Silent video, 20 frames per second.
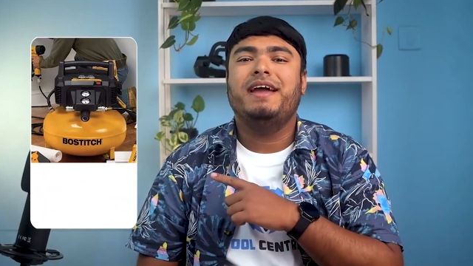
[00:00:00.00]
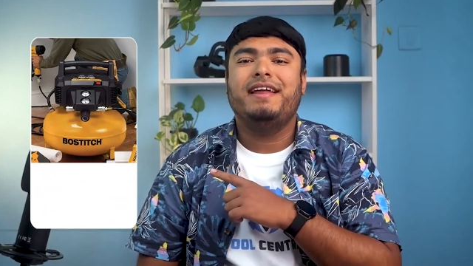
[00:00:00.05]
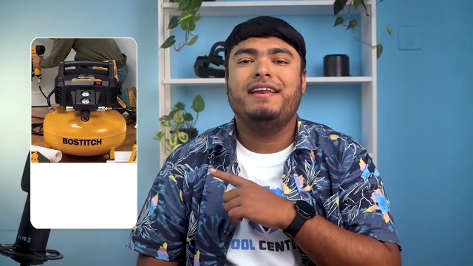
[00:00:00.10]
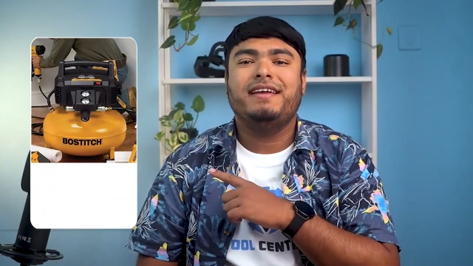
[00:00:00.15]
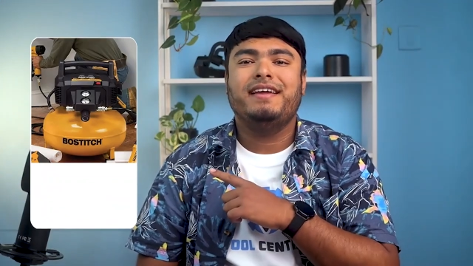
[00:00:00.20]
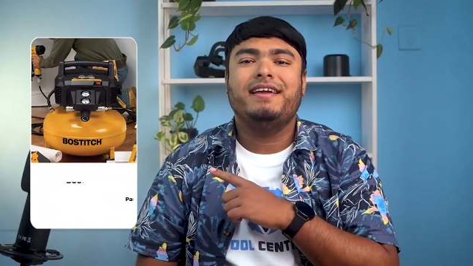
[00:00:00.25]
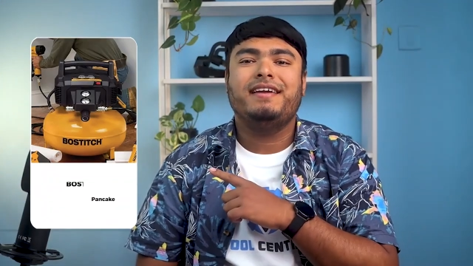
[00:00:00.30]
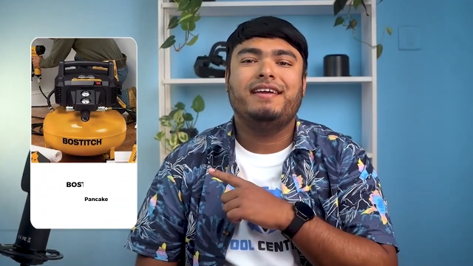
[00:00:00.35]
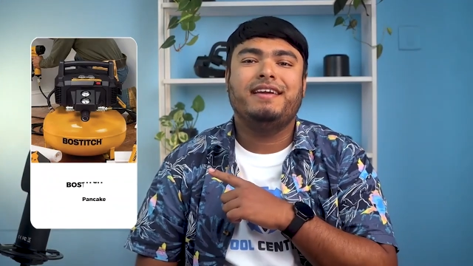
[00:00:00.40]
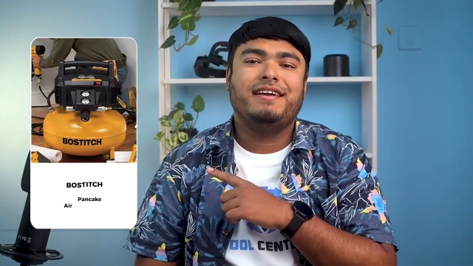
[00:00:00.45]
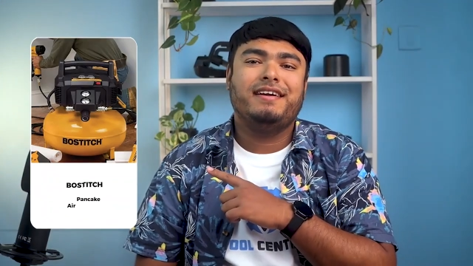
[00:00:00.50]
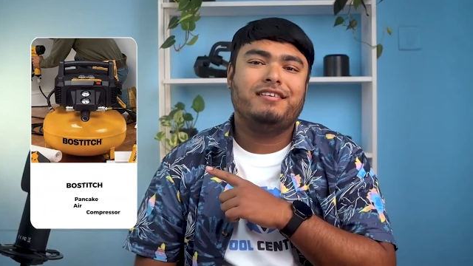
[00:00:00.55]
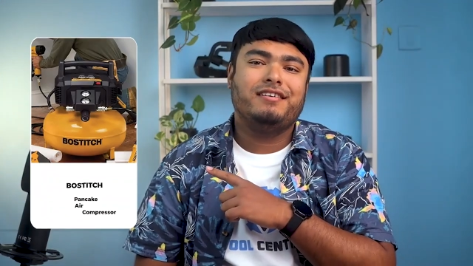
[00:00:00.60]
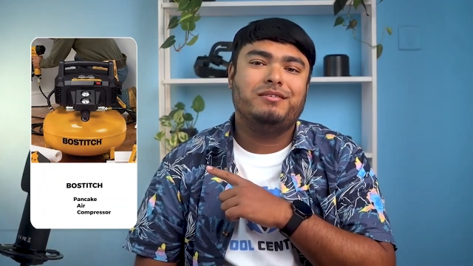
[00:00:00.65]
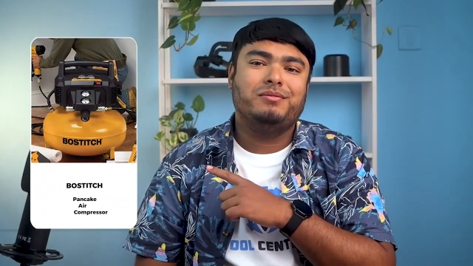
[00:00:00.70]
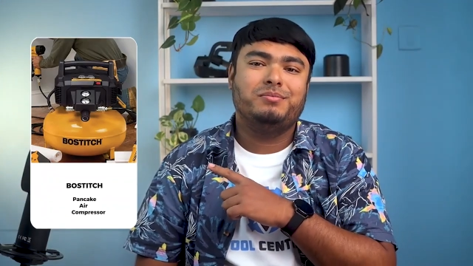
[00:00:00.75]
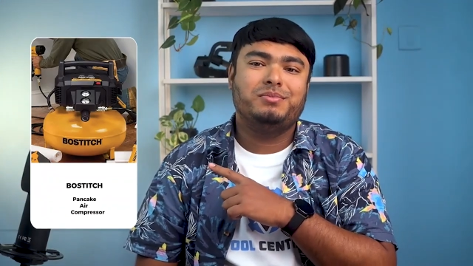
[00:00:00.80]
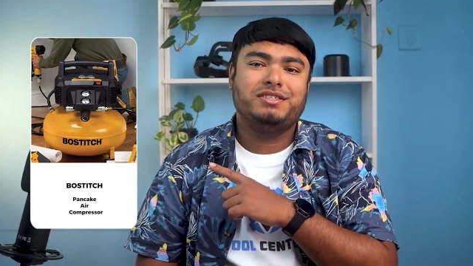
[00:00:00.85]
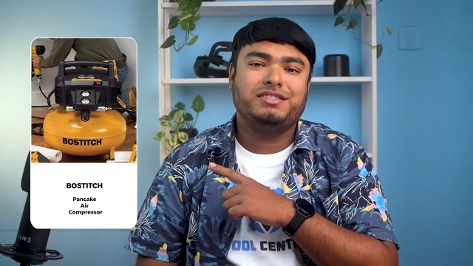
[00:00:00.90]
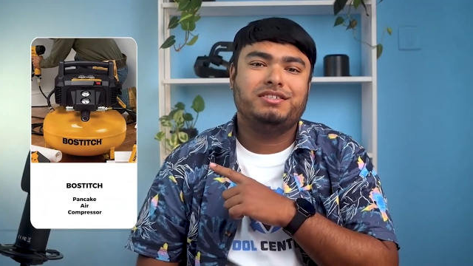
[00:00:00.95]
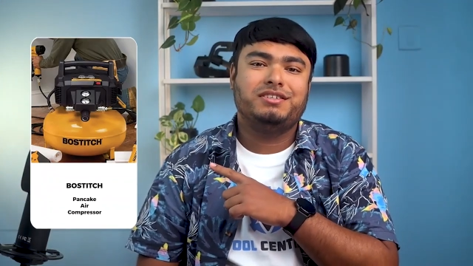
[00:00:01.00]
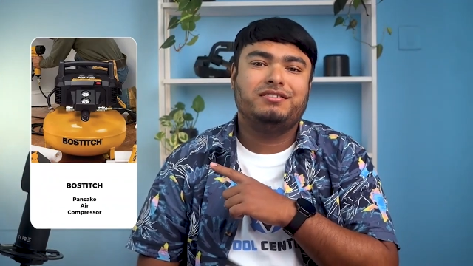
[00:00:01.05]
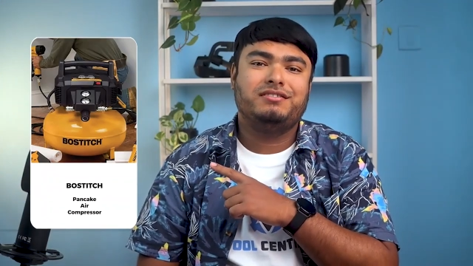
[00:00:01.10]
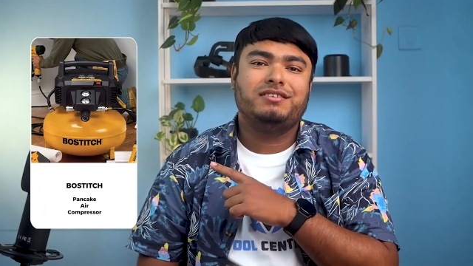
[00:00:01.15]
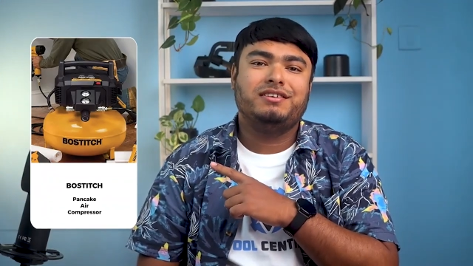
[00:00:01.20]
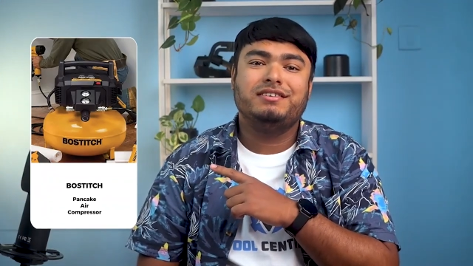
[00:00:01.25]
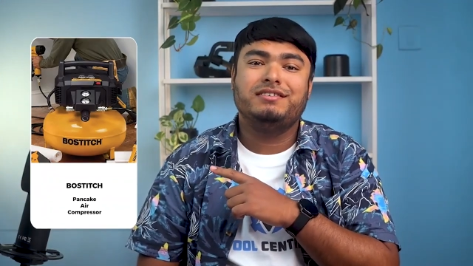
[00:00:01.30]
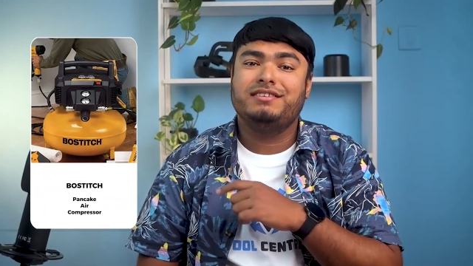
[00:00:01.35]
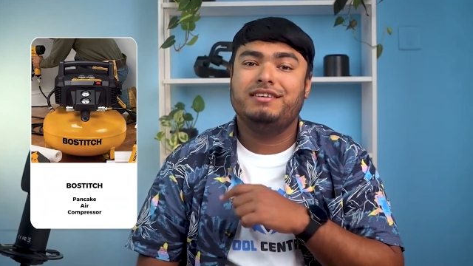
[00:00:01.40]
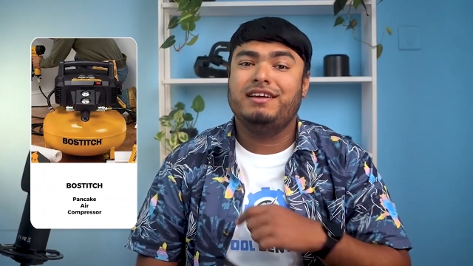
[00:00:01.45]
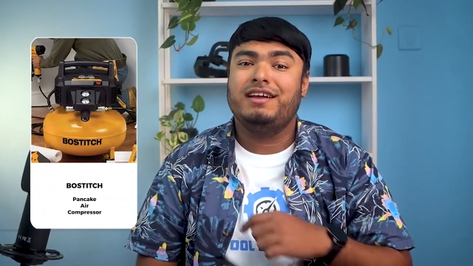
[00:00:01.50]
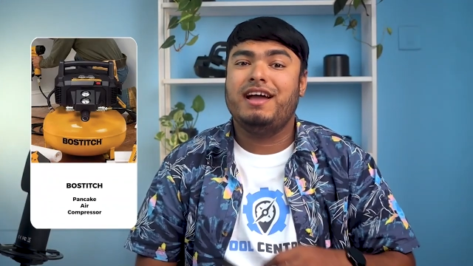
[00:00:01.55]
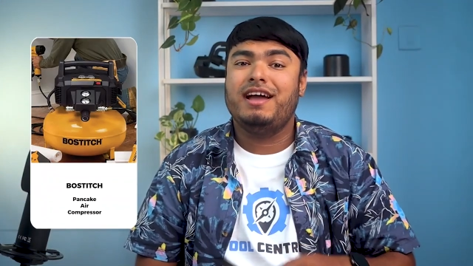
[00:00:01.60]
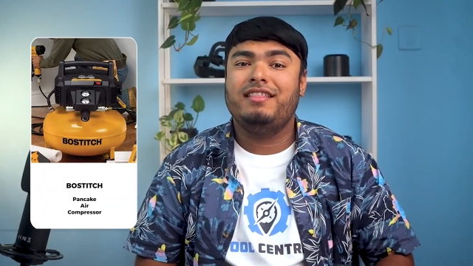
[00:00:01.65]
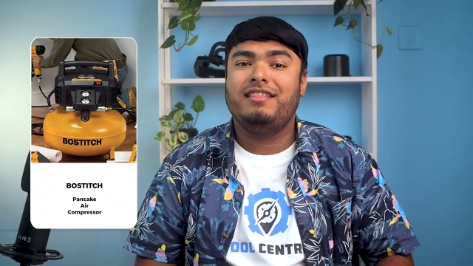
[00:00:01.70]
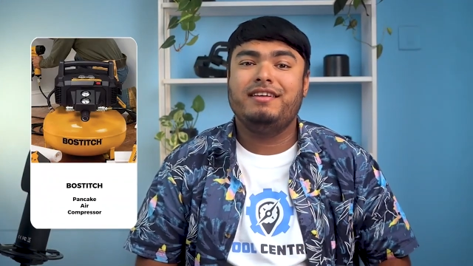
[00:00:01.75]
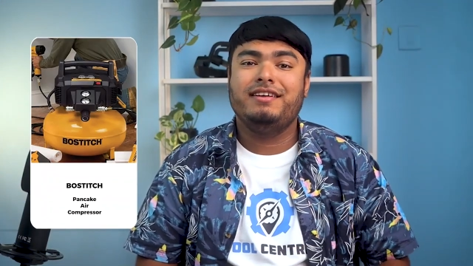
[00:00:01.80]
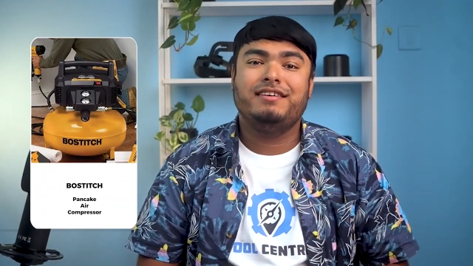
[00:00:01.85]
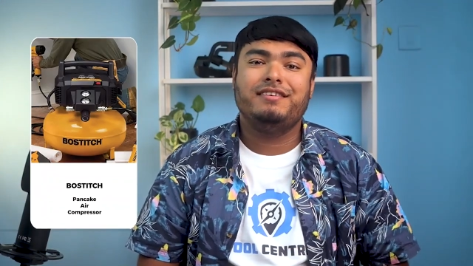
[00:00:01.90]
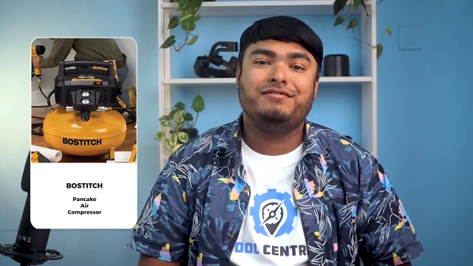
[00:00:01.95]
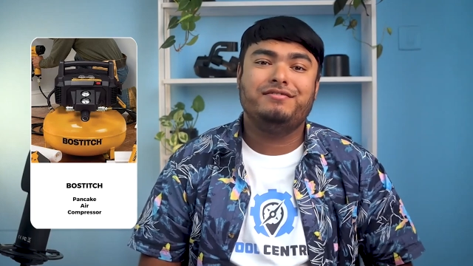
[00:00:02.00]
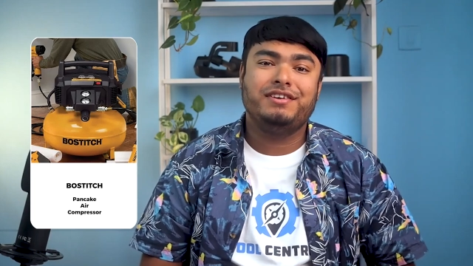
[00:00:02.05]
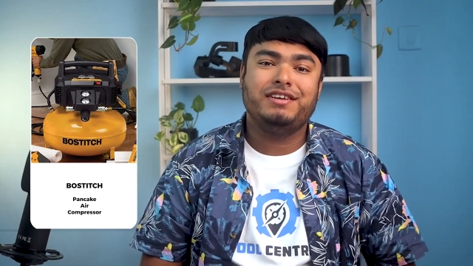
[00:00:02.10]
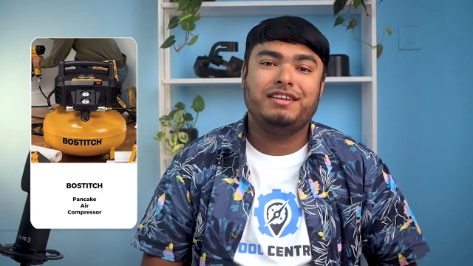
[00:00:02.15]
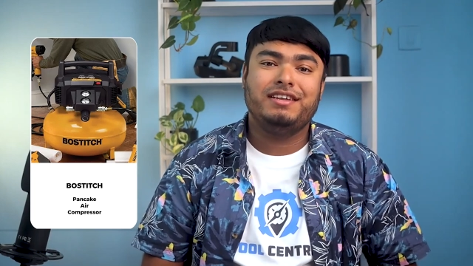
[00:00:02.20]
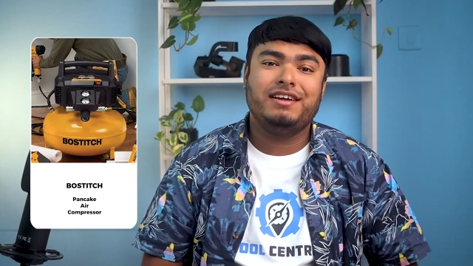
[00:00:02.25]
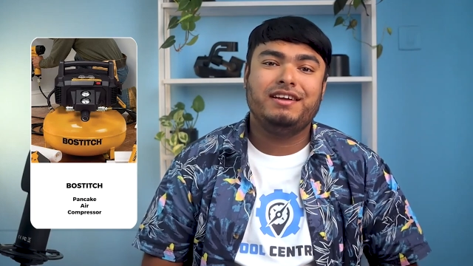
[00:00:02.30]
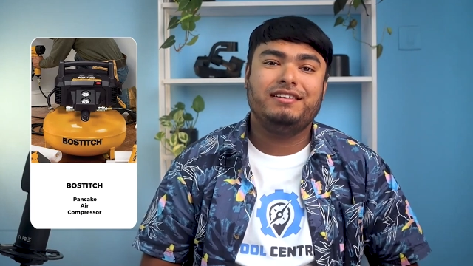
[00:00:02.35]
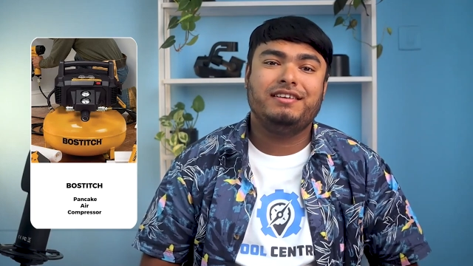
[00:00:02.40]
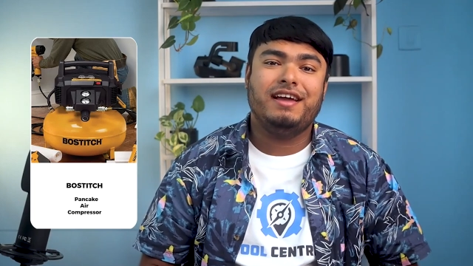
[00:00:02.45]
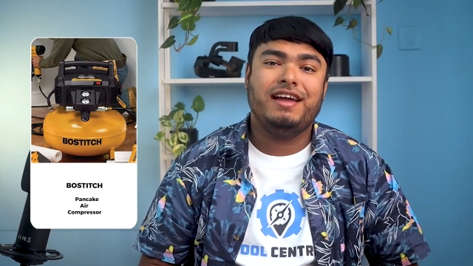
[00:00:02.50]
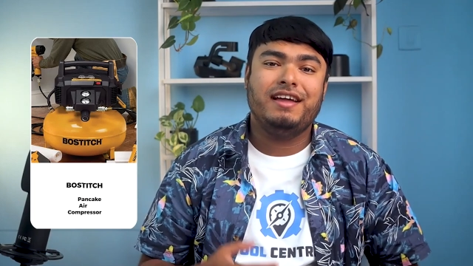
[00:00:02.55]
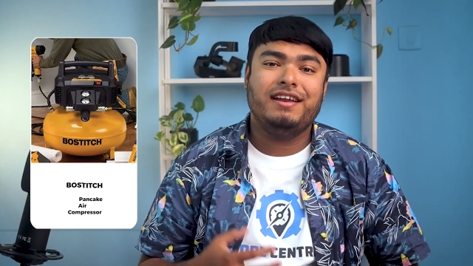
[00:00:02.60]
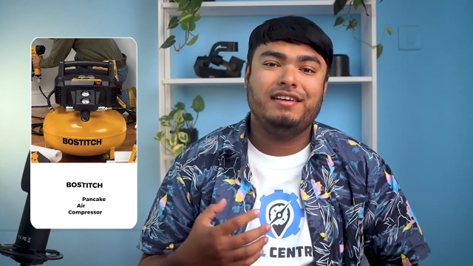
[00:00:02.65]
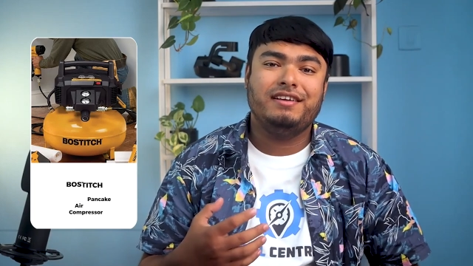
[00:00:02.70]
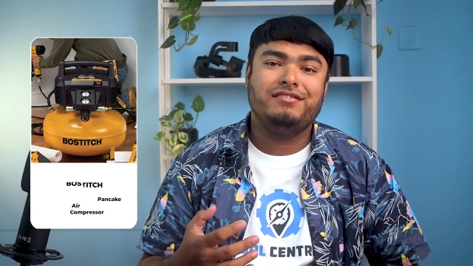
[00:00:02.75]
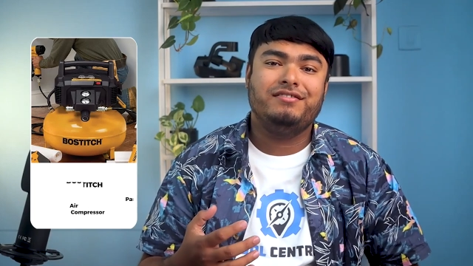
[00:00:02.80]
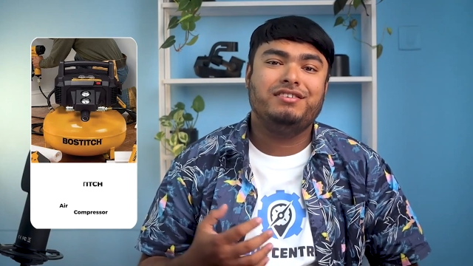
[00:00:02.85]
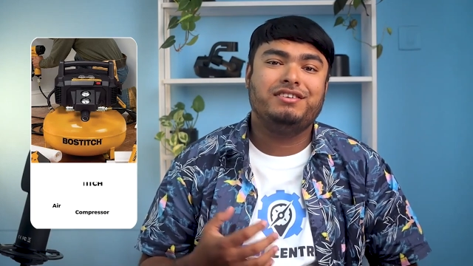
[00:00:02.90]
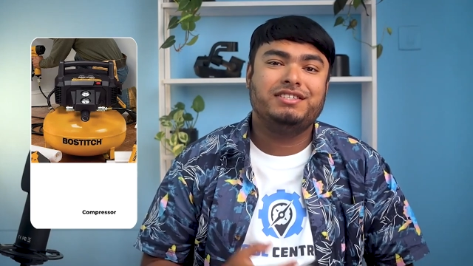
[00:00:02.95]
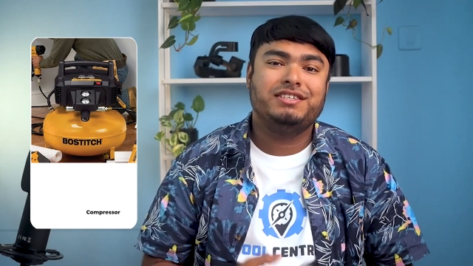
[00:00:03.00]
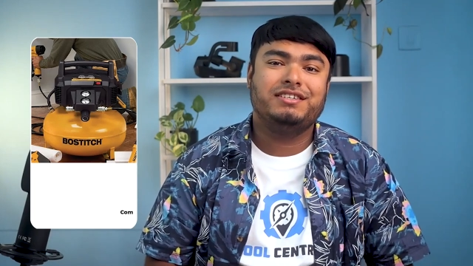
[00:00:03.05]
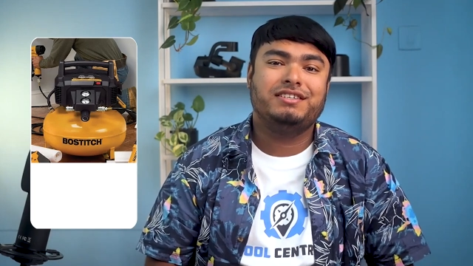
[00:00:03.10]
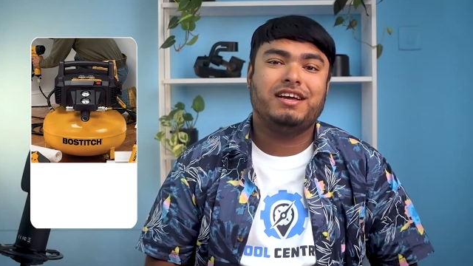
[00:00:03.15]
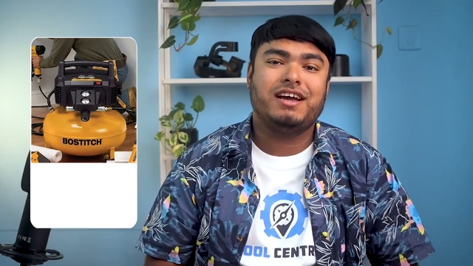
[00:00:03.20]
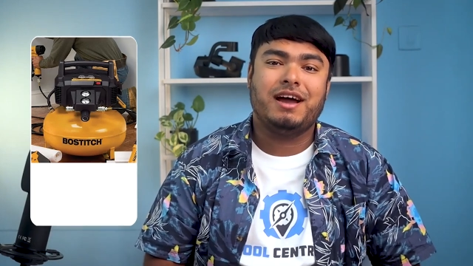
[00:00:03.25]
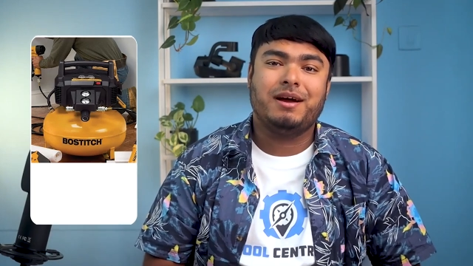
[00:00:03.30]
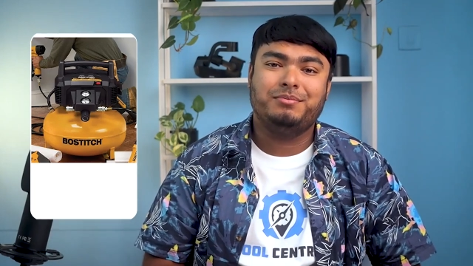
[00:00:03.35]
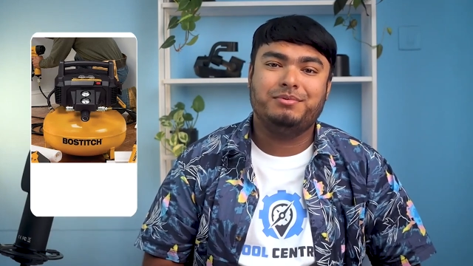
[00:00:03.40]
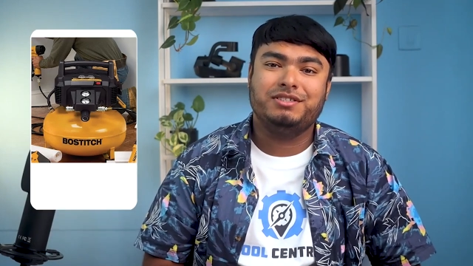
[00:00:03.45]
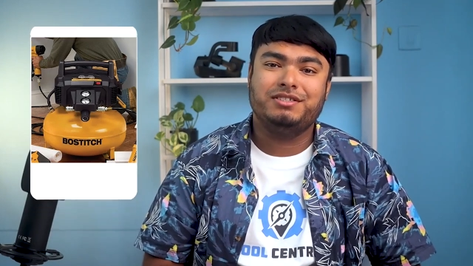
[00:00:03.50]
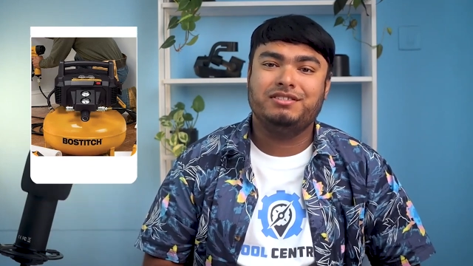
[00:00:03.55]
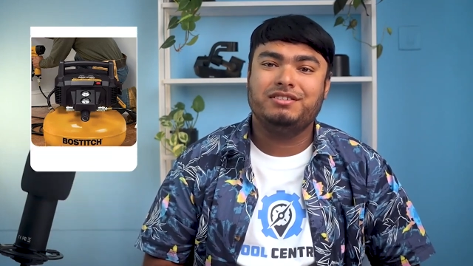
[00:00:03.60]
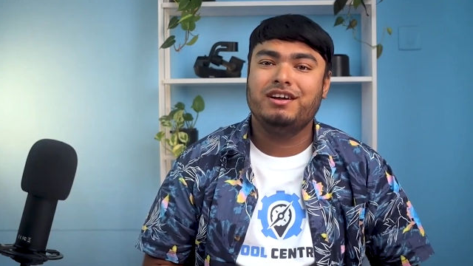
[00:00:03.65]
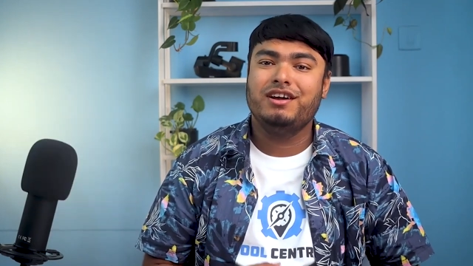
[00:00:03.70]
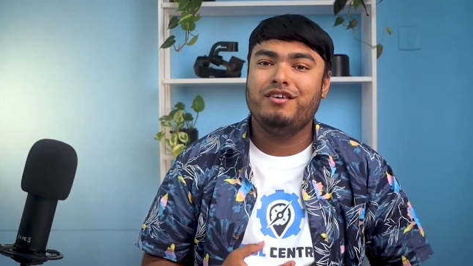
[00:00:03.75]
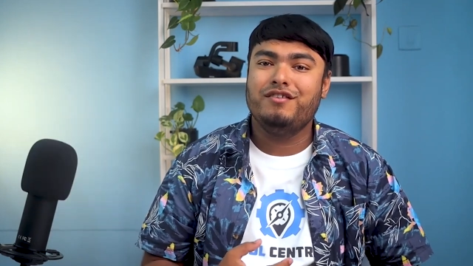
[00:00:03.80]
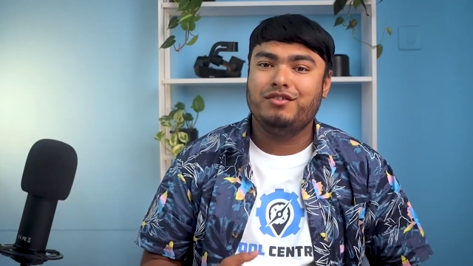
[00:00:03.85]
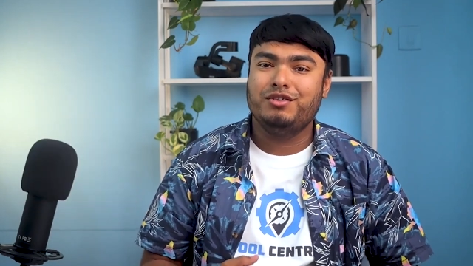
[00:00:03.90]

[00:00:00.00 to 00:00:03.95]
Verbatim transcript: Pancake Air Compressor is a highly convenient and efficient option